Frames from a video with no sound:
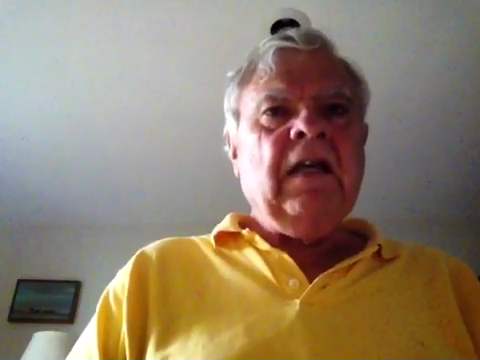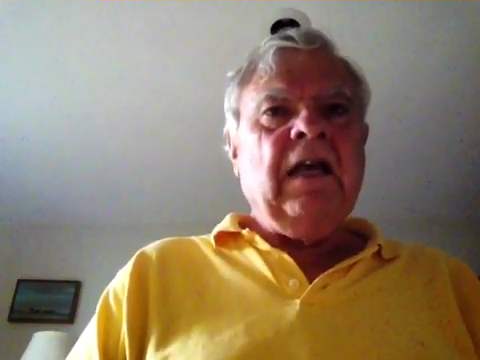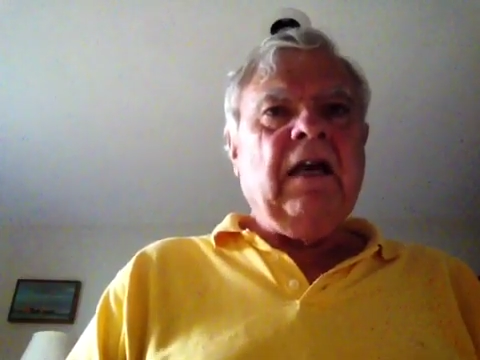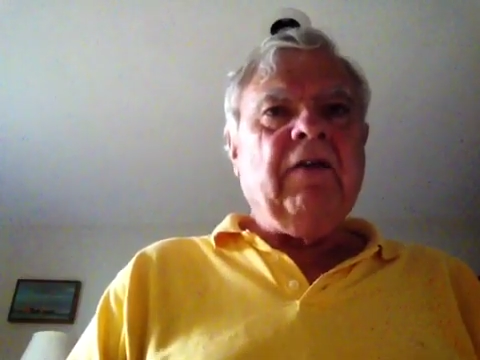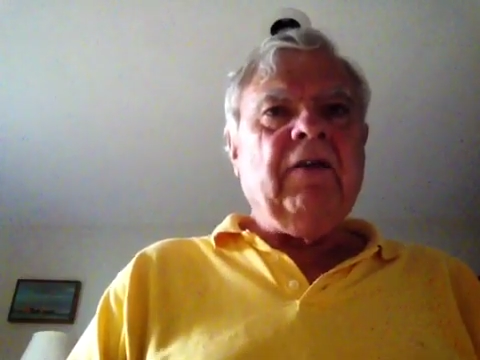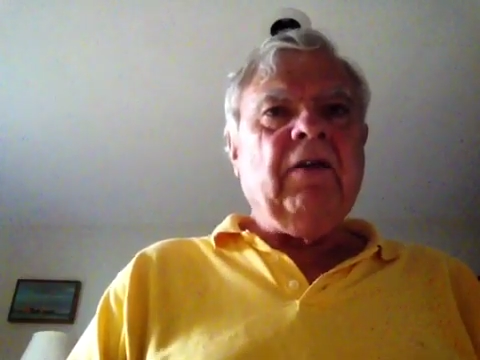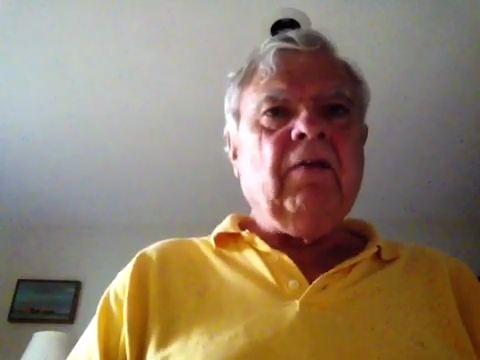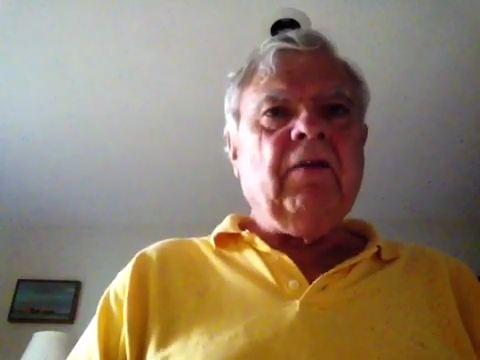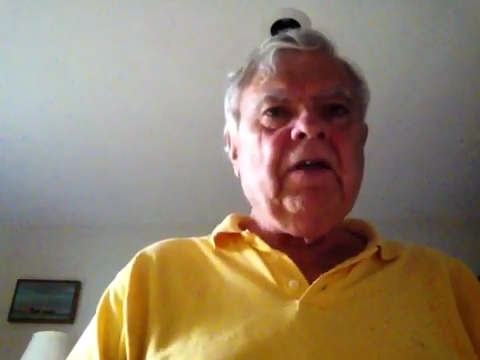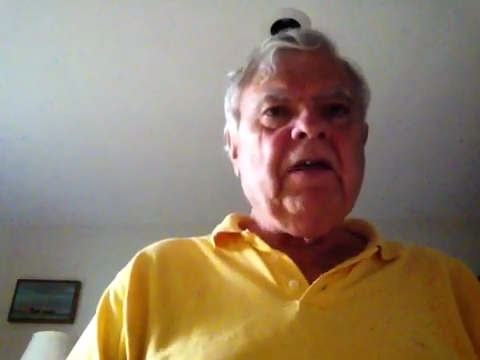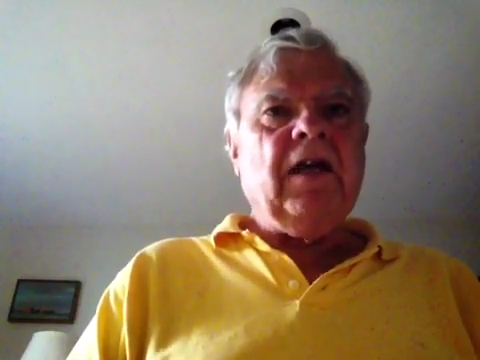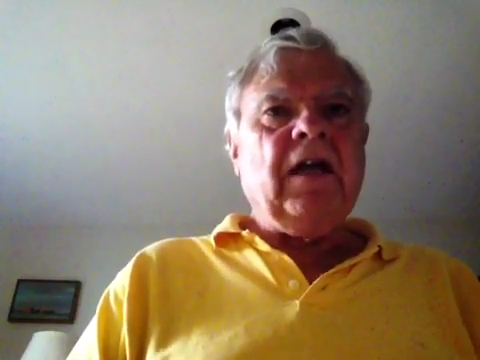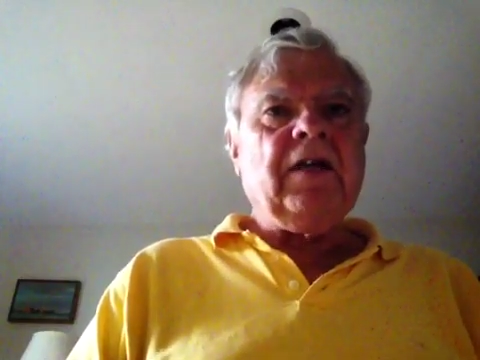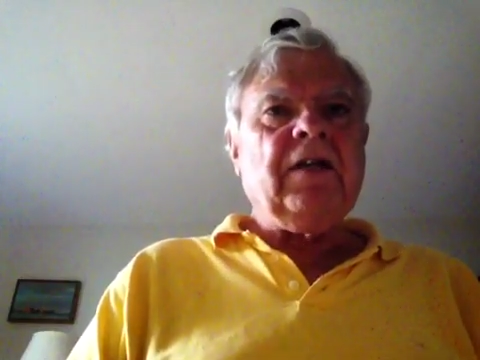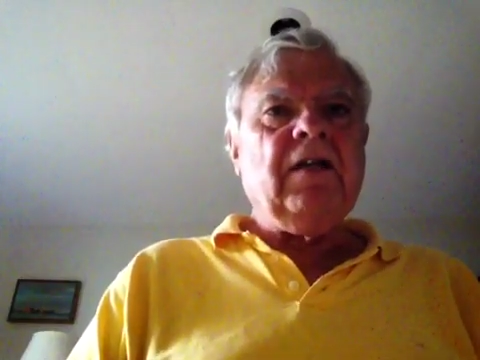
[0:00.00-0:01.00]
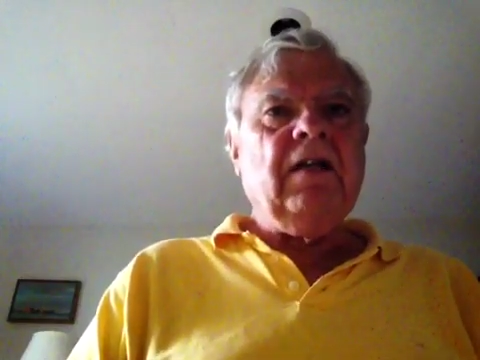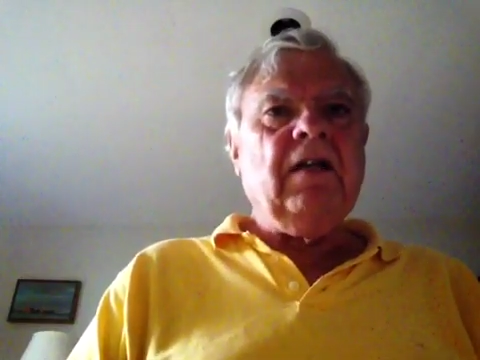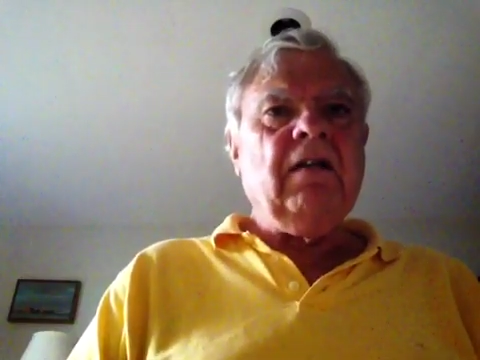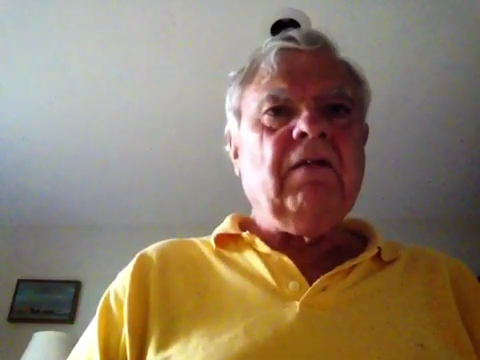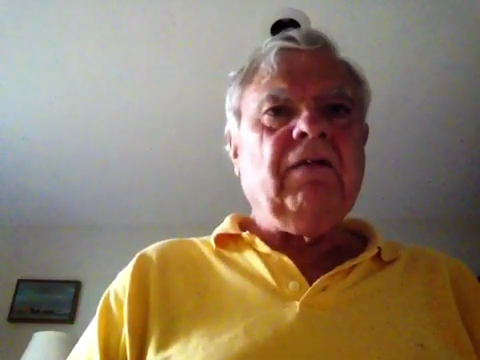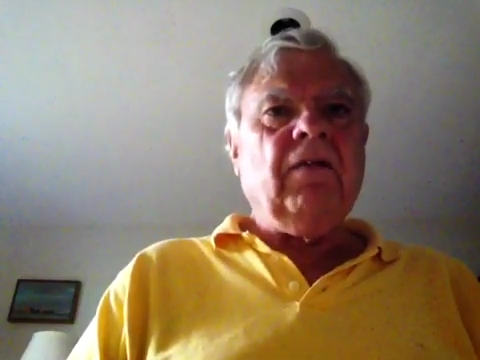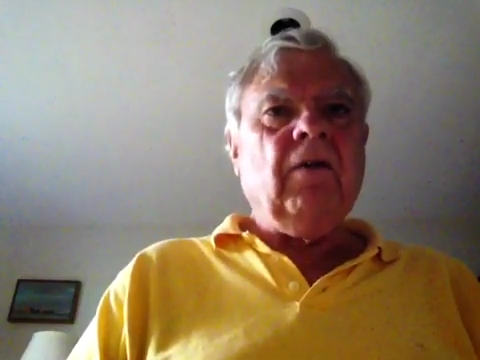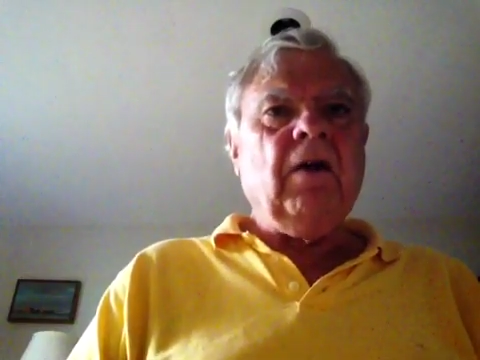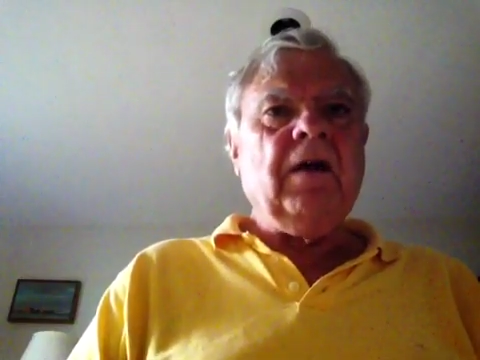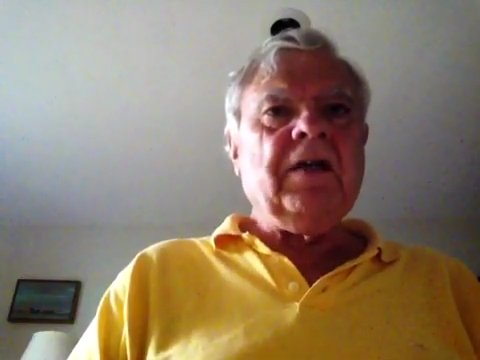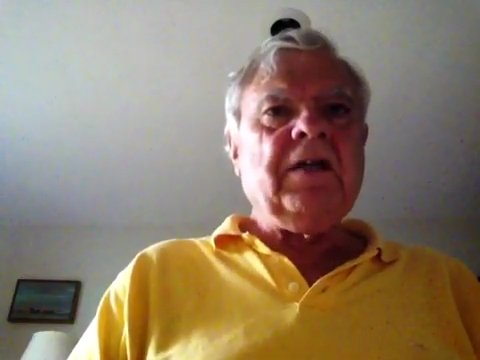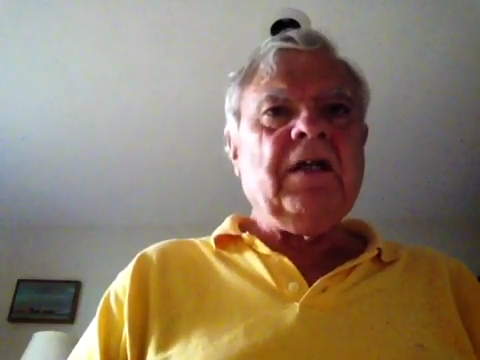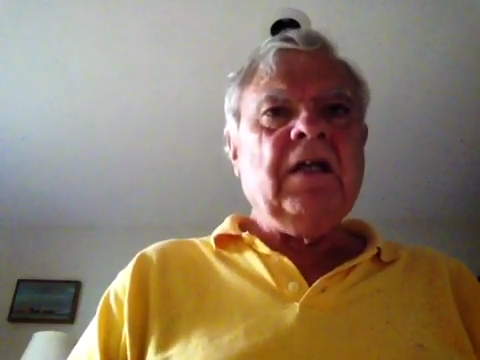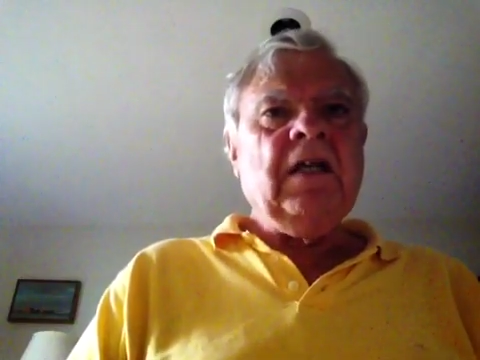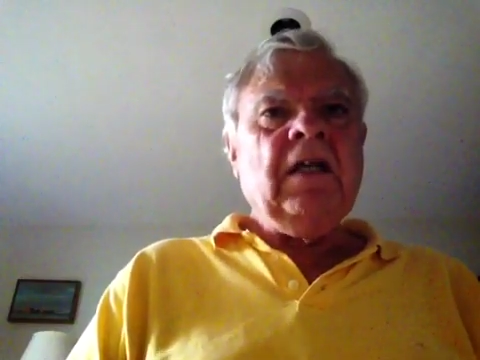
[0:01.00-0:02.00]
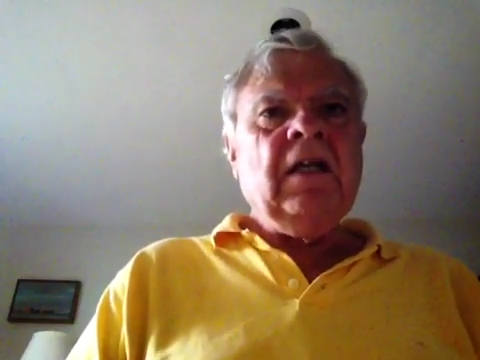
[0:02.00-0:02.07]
every reduction in force